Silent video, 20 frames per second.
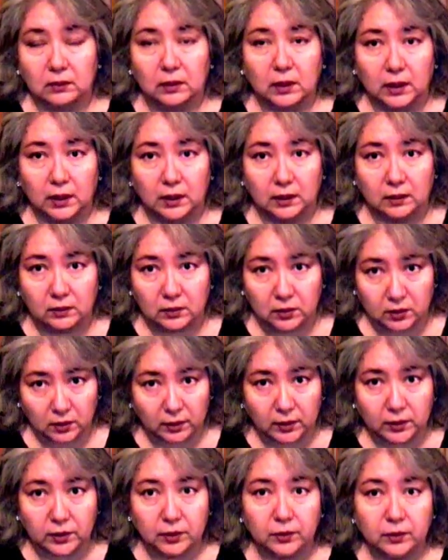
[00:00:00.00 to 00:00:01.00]
and
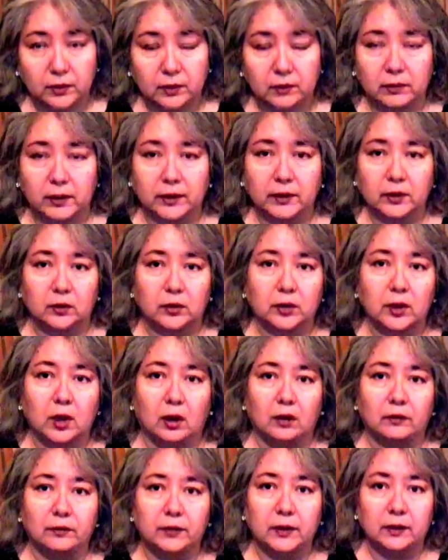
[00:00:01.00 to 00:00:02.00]
started doing regular
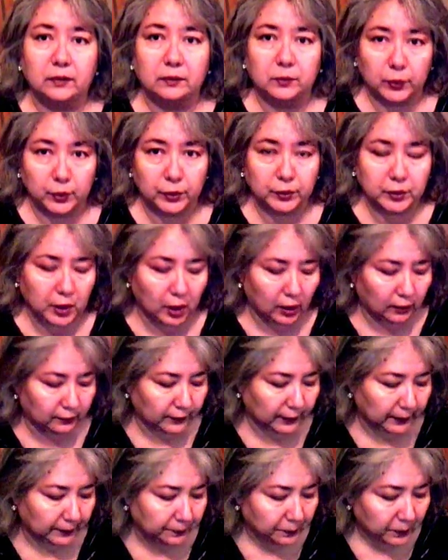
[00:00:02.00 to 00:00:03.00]
coffee, brewed
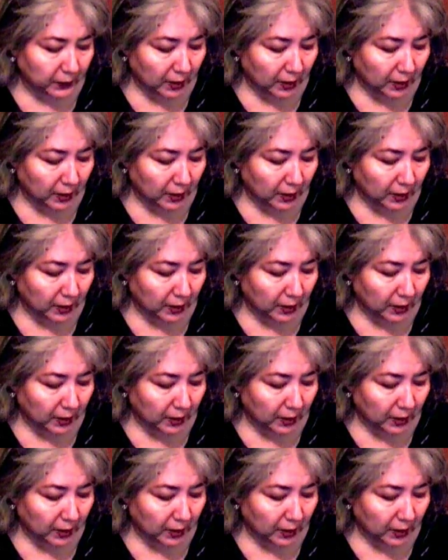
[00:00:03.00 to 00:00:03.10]
coffee.